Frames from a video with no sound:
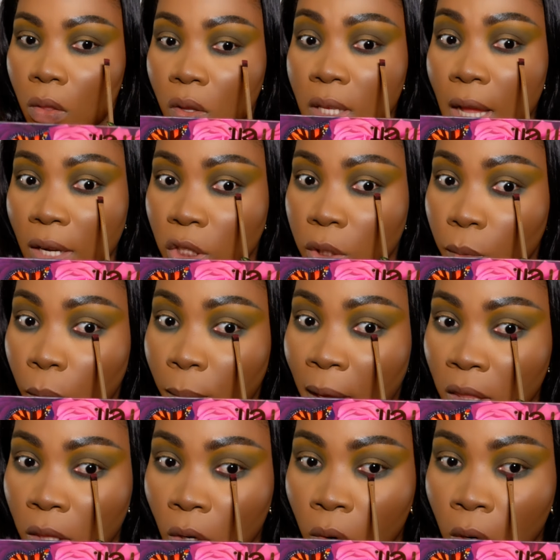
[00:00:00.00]
This actually will
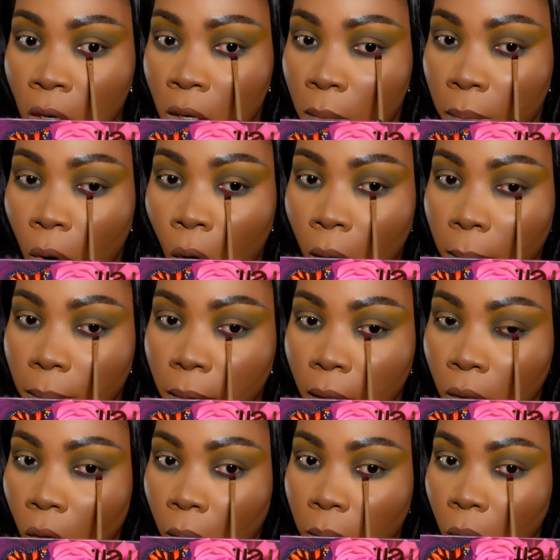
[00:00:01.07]
make the green pop
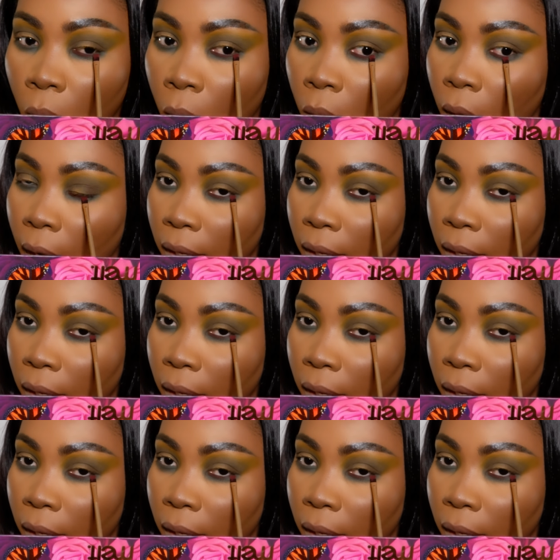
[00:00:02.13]
a lot more,